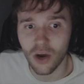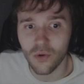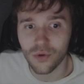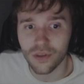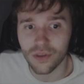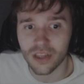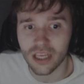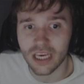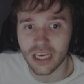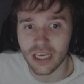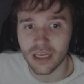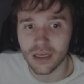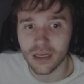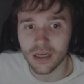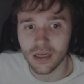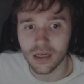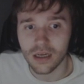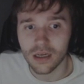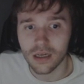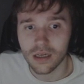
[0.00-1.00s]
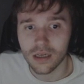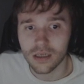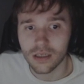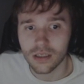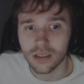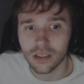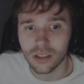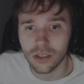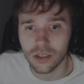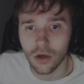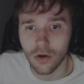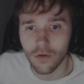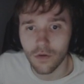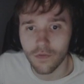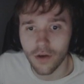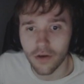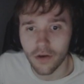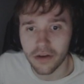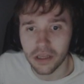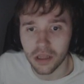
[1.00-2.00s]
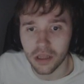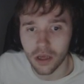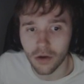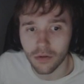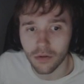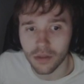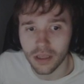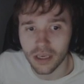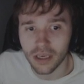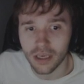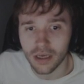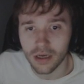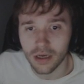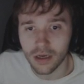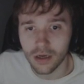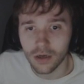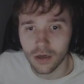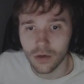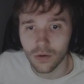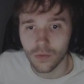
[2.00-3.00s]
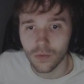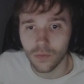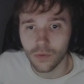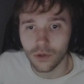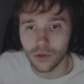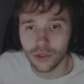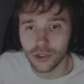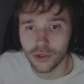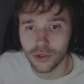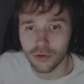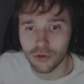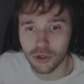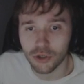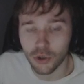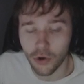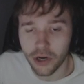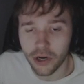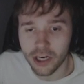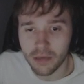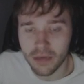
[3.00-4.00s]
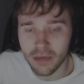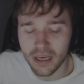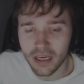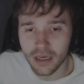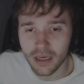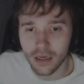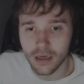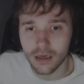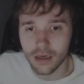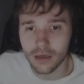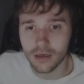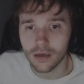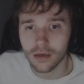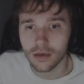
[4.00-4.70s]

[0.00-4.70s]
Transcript: lonely. So very lonely. Would you join me?